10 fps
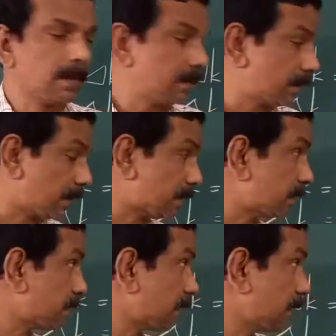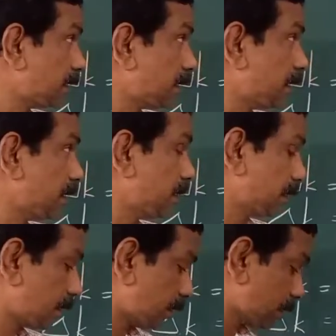Sustained
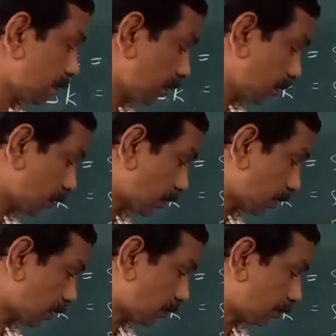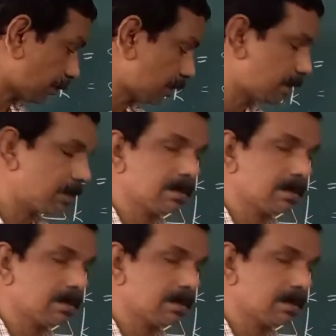increase in total output,